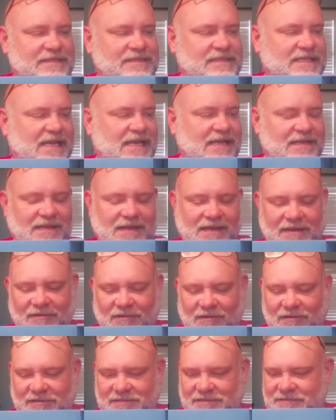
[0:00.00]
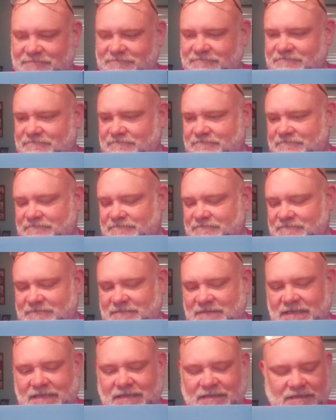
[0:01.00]
Is that not awesome?
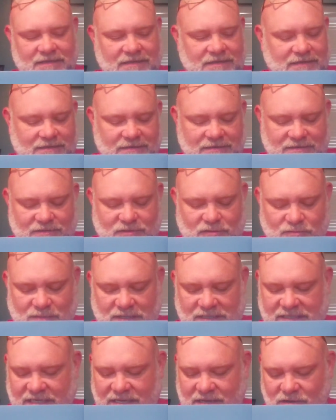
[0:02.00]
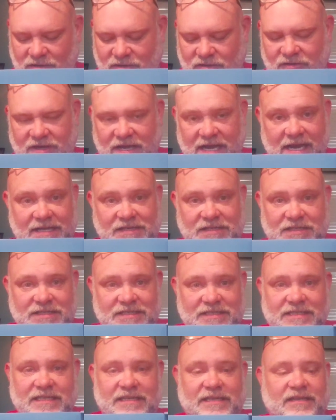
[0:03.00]
So Mattel
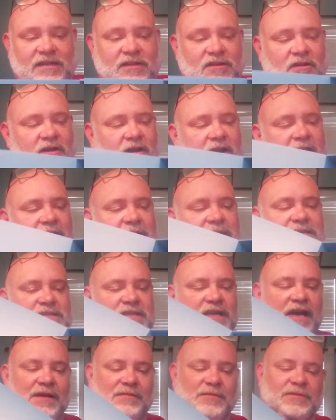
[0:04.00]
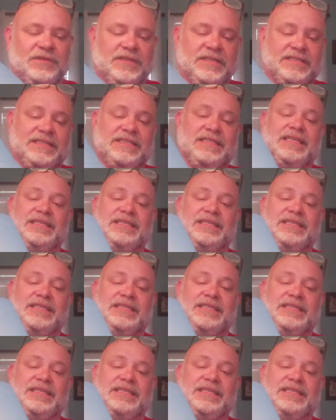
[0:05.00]
Creations did a great job on this.